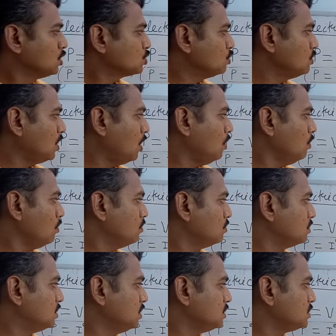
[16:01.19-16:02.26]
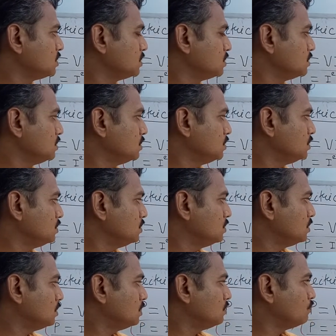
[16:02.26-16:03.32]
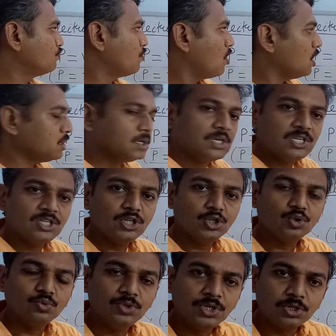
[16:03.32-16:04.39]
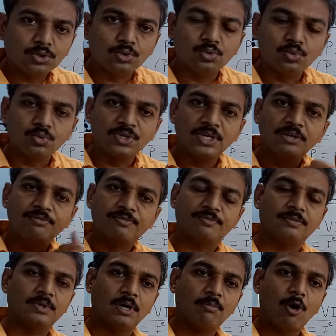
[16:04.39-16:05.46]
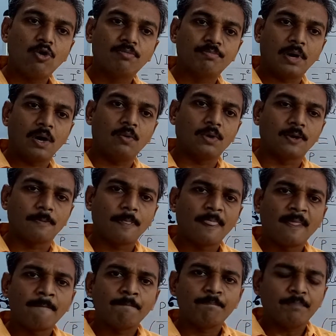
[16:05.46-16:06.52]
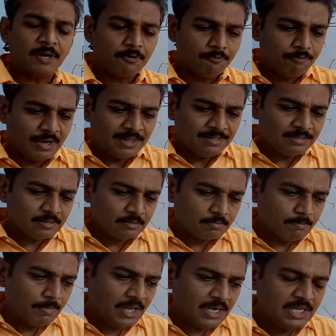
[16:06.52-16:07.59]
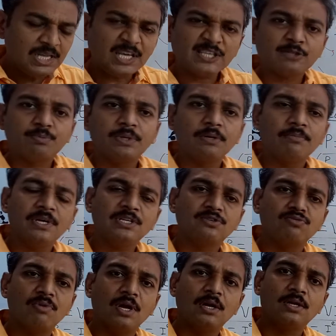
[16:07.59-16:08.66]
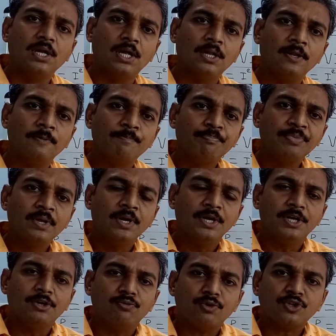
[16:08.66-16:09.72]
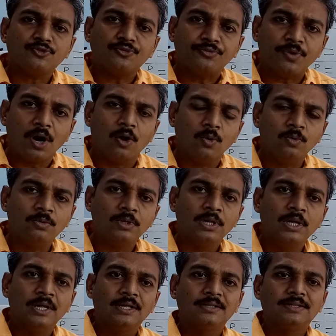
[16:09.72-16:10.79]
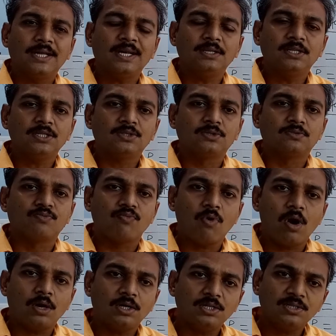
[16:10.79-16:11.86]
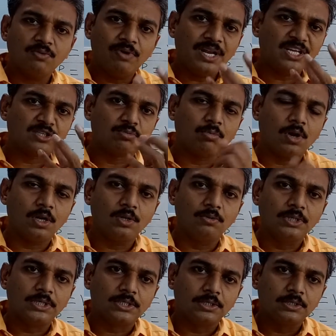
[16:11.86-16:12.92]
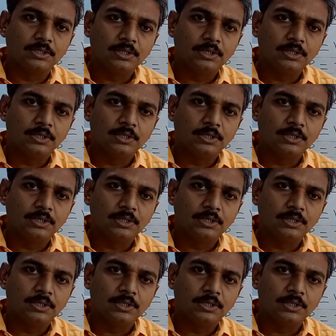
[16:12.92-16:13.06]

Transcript: So now this watt is a unit to give about power. But when many experiments were done, it was found that this watt is a very small unit.